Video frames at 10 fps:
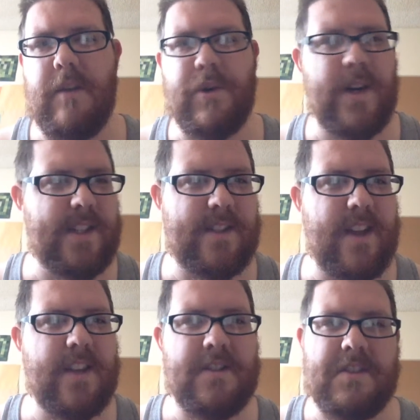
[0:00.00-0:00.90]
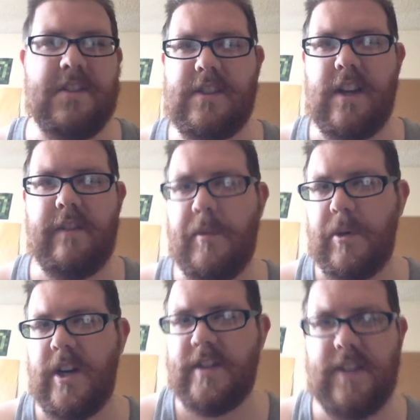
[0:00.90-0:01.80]
a princess instead of a
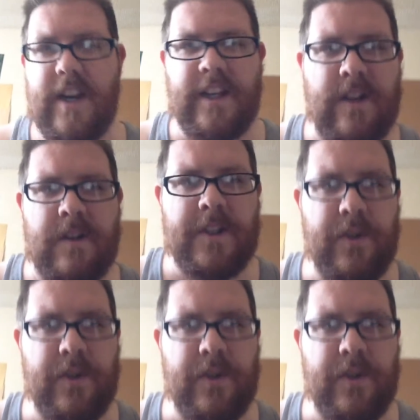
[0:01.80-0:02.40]
prince getting turned